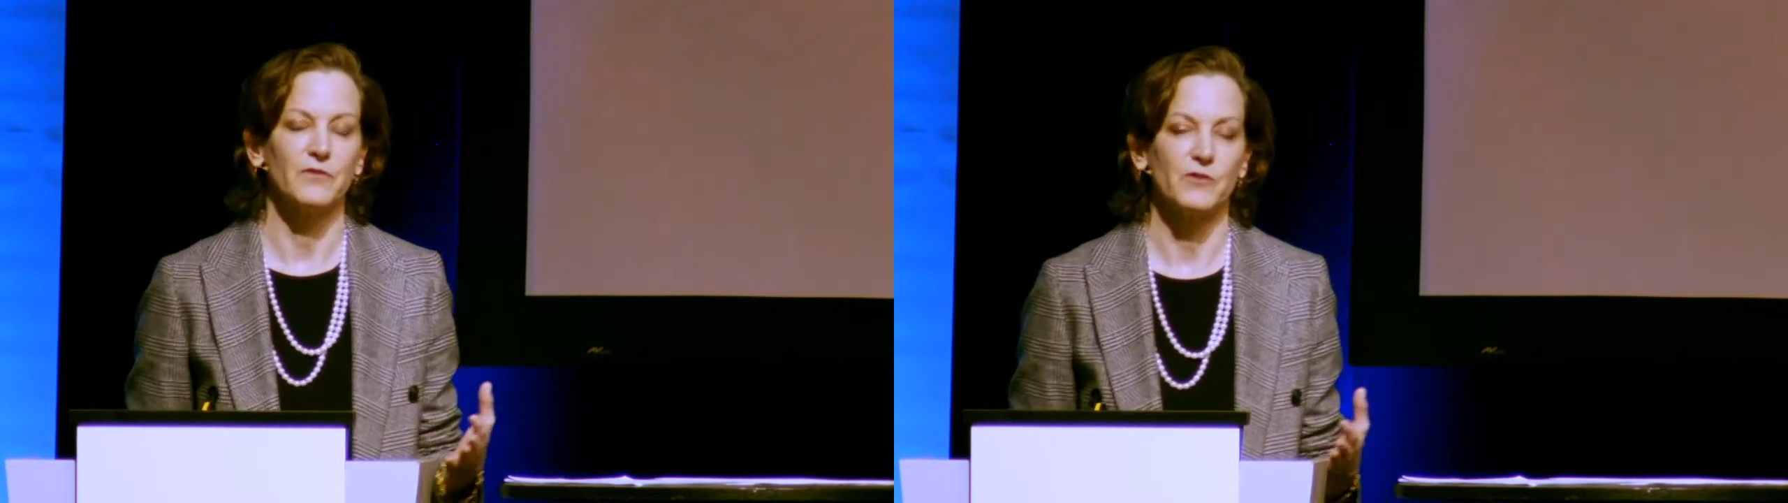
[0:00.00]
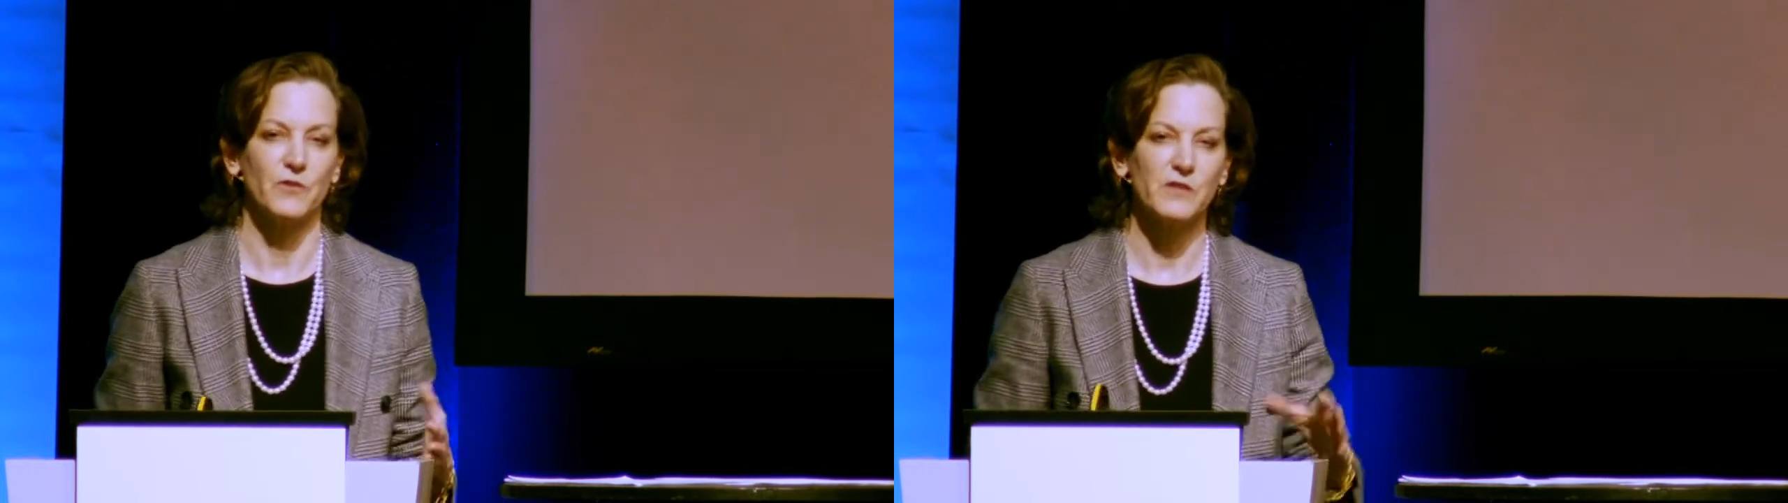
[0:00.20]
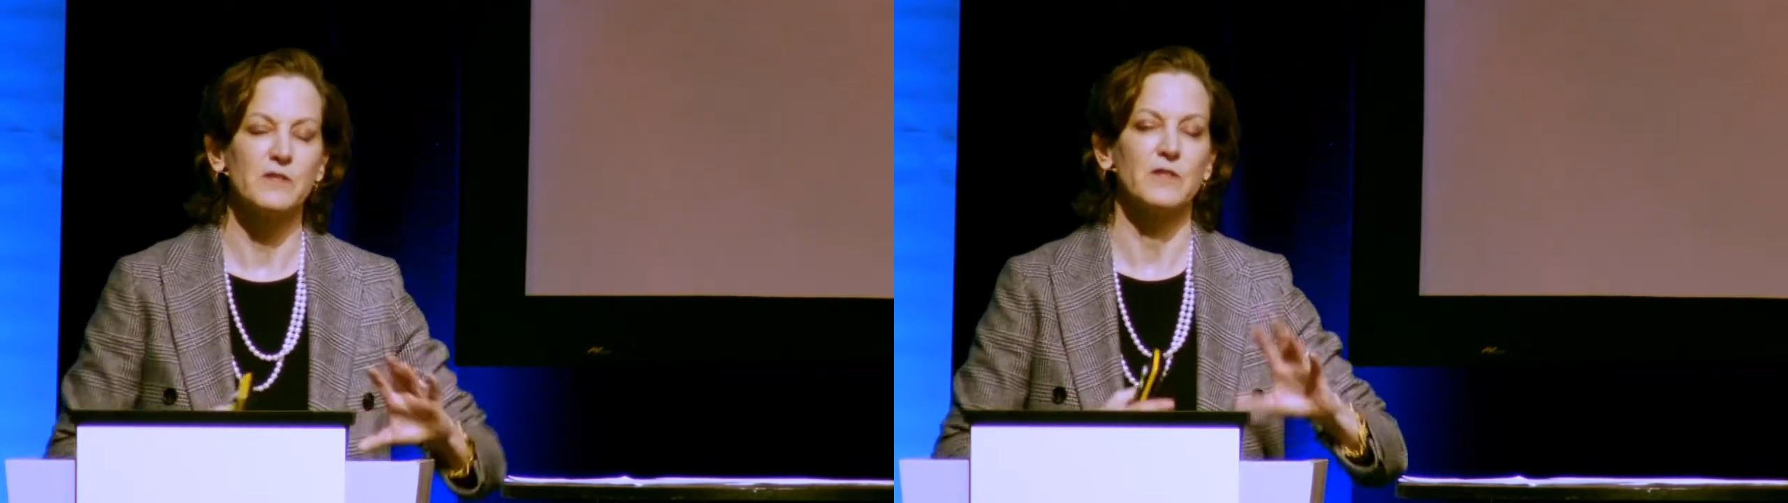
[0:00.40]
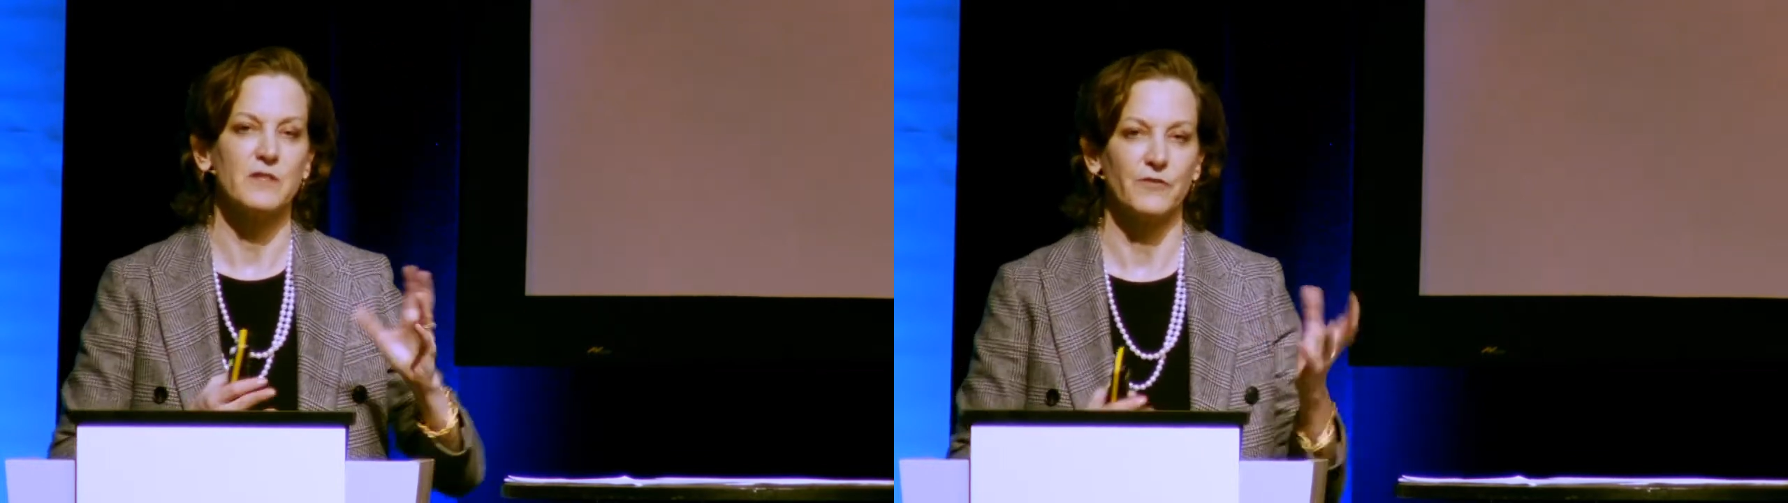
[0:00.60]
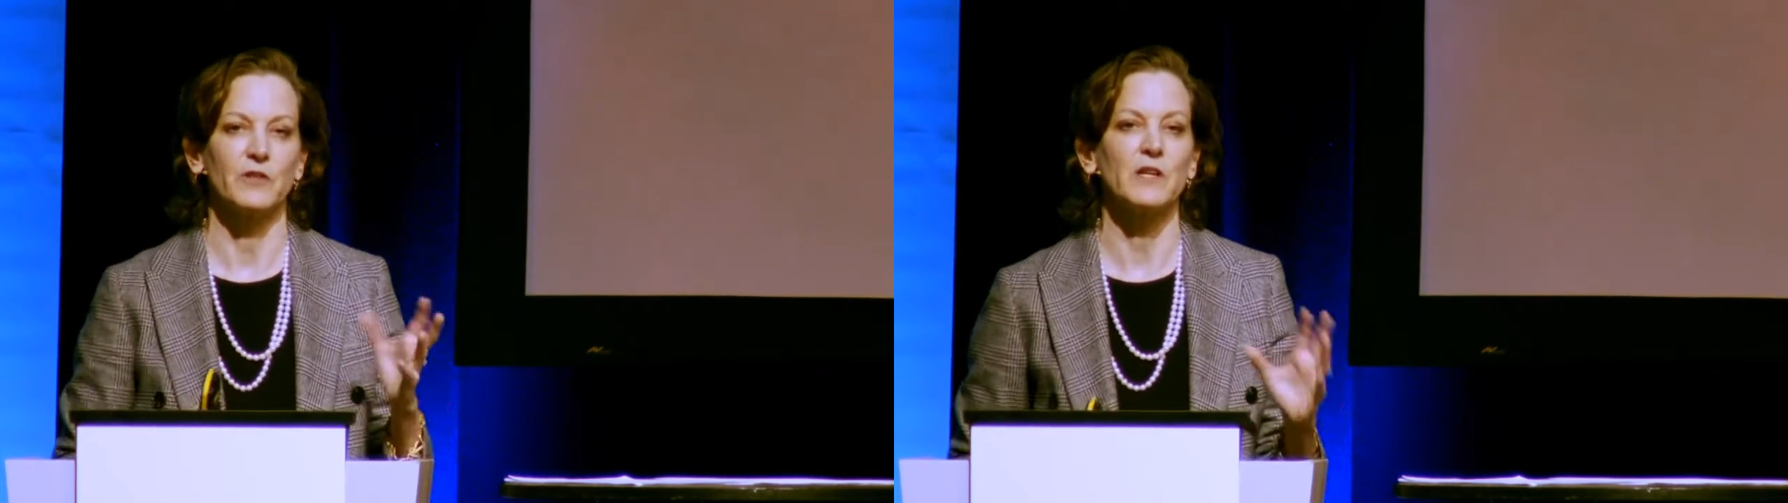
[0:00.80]
So this is a
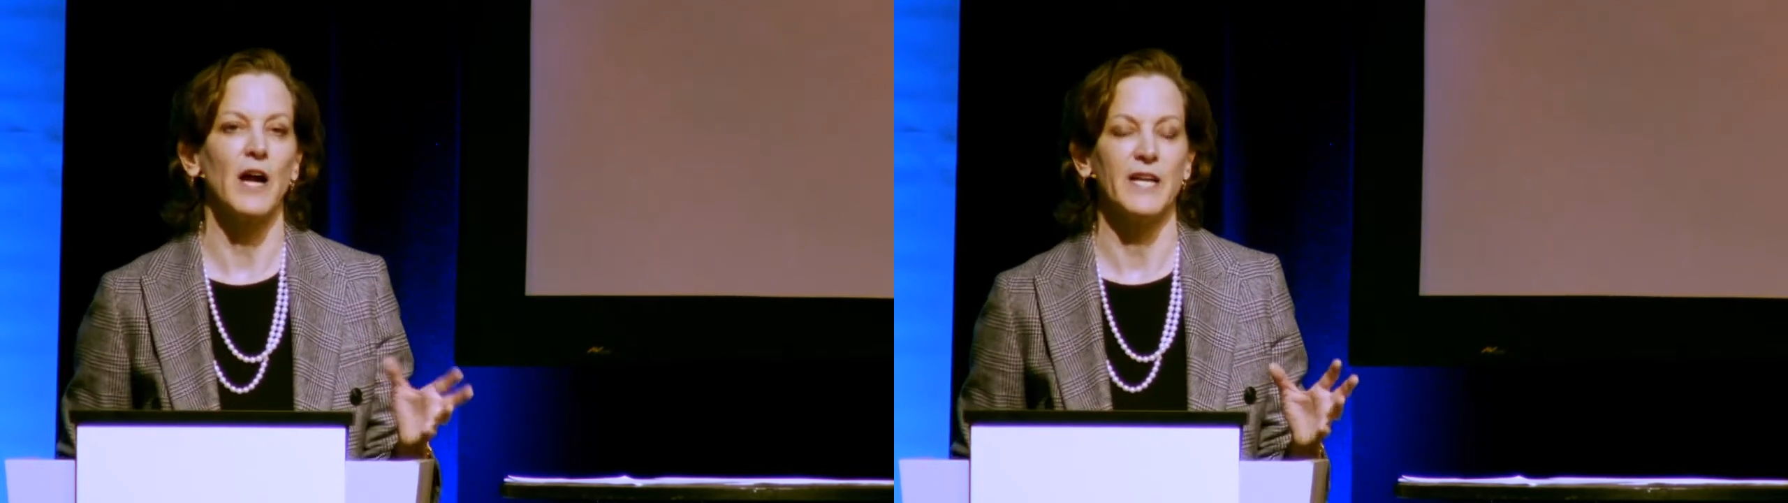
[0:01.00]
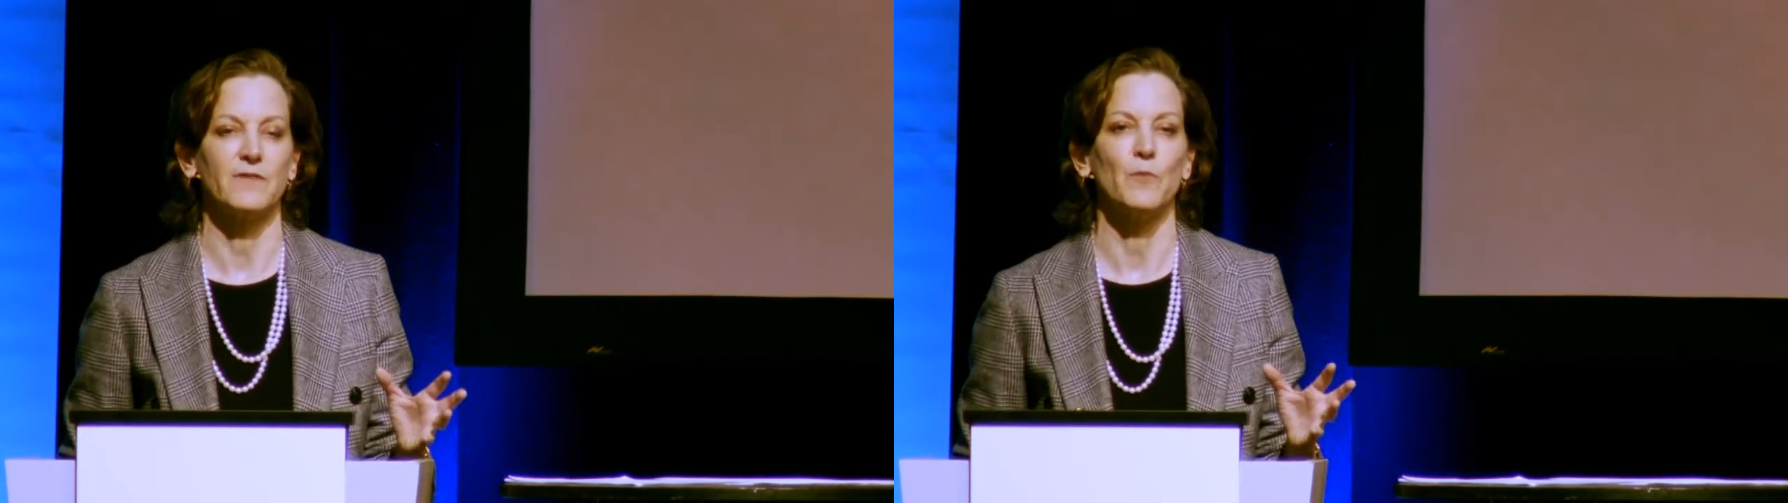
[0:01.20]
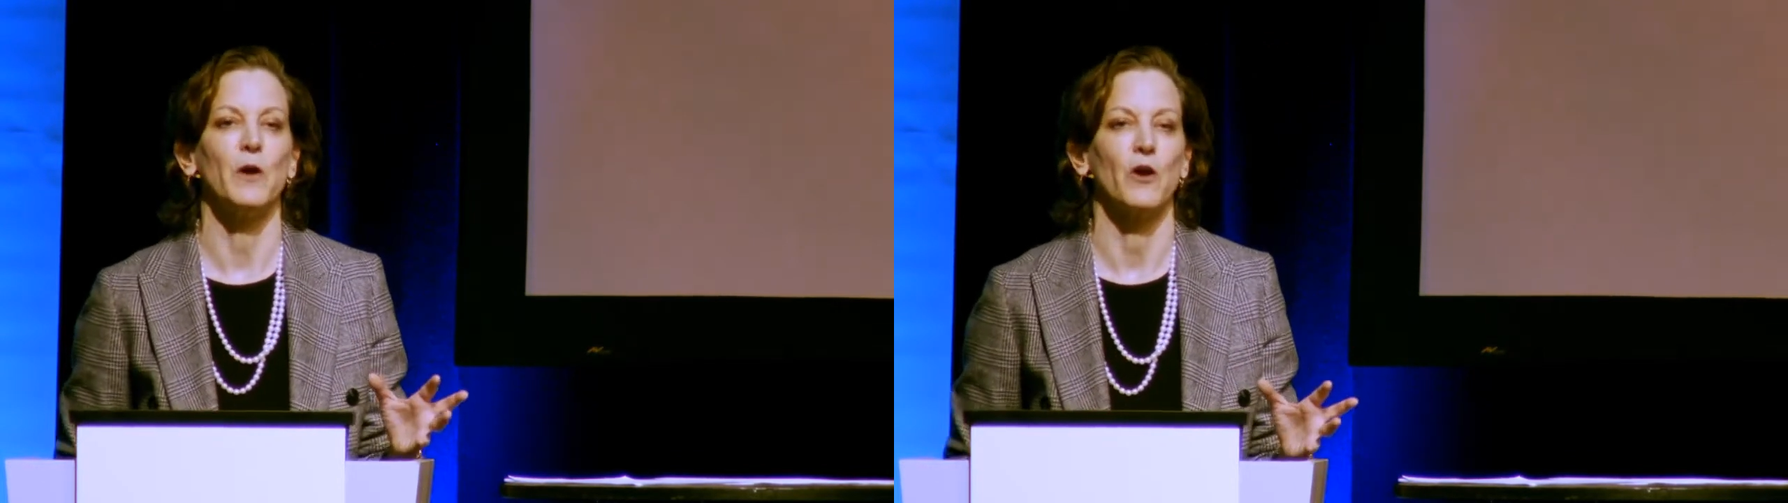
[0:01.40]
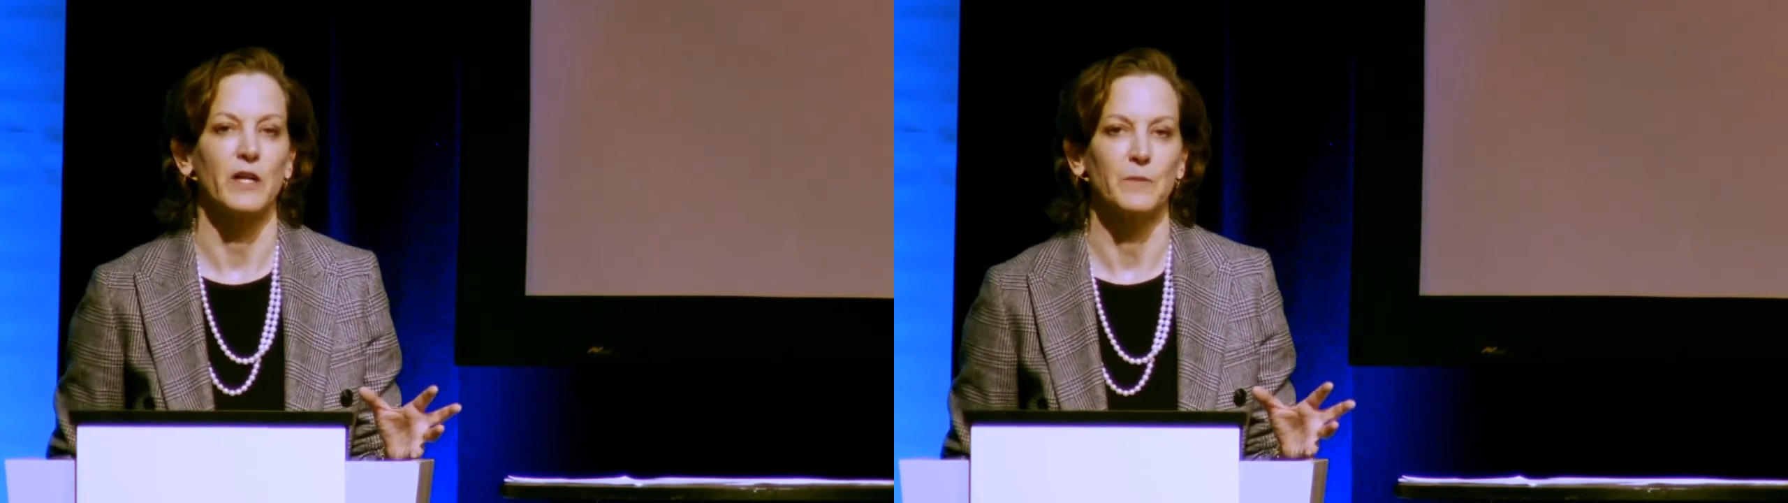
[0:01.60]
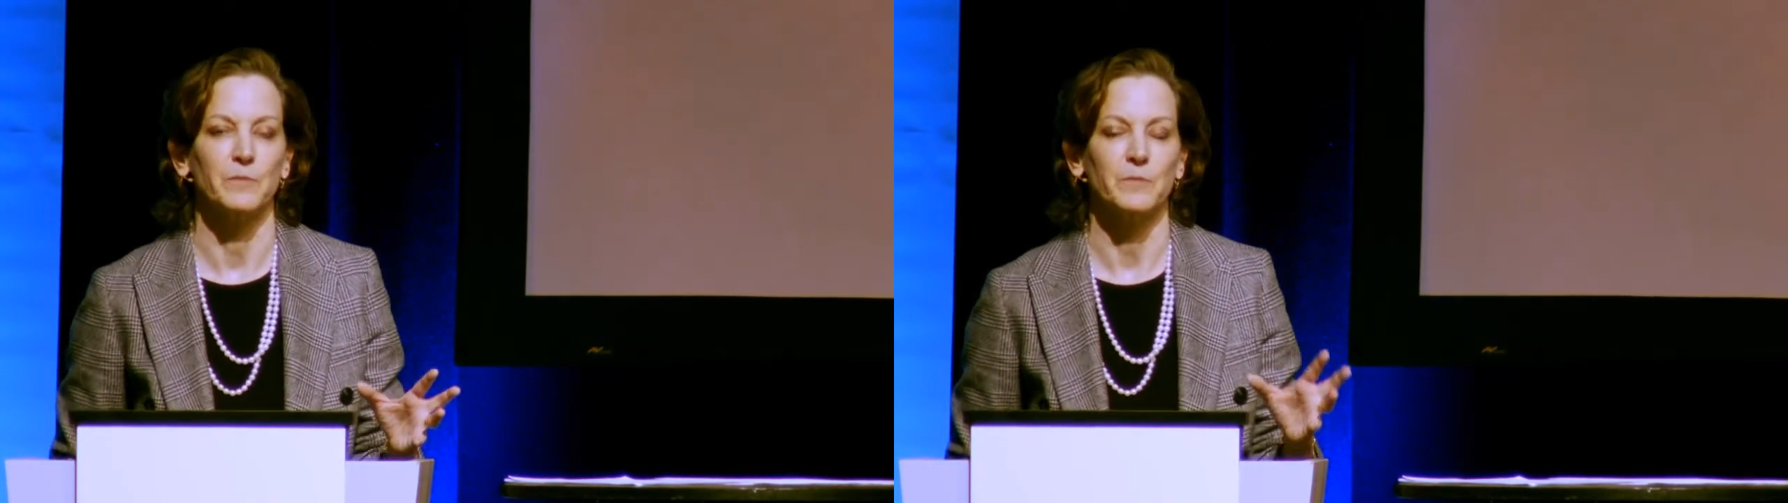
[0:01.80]
different kind of
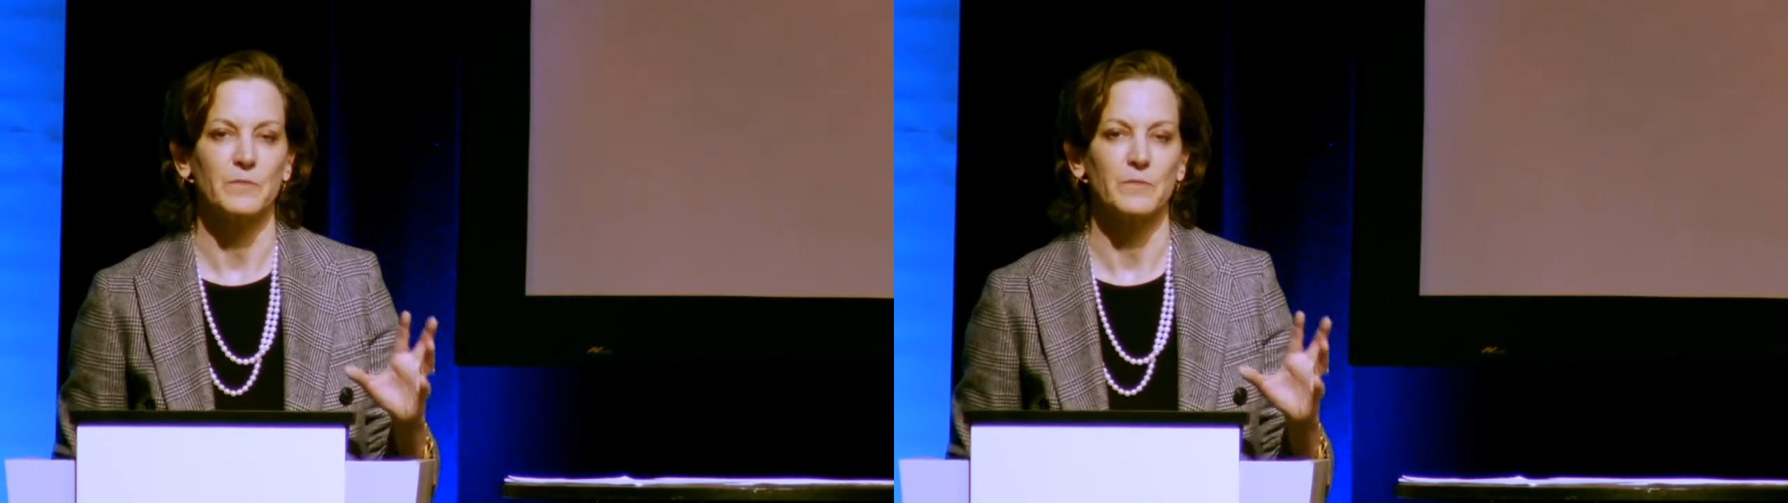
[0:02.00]
American